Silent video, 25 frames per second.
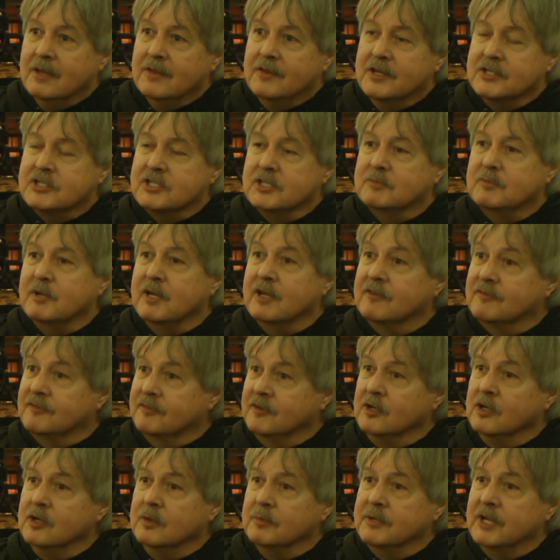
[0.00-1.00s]
This is being
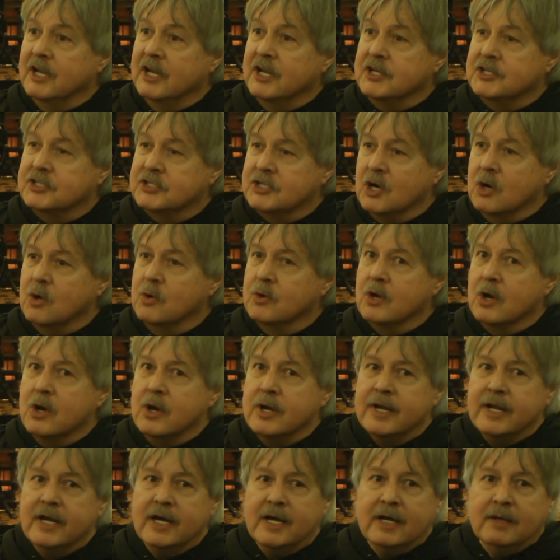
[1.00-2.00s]
filmed and it's showed
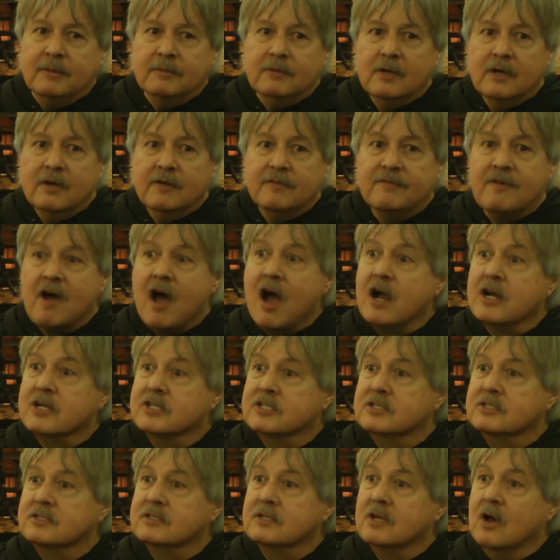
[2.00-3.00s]
on
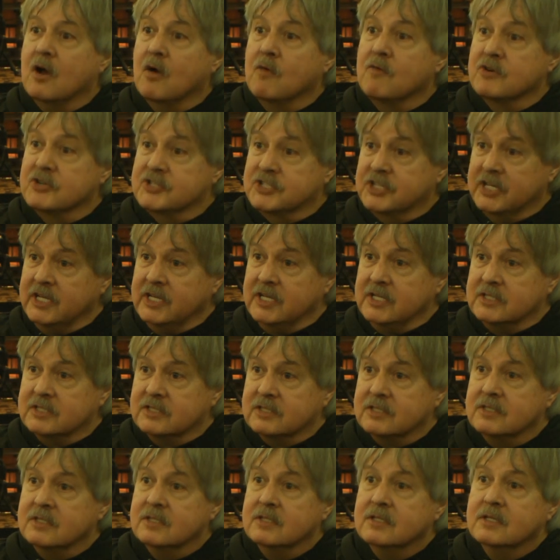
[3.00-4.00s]
Fox
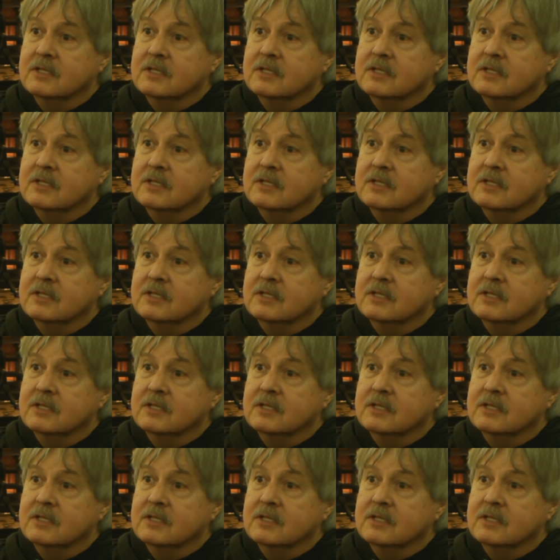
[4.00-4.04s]
overseas.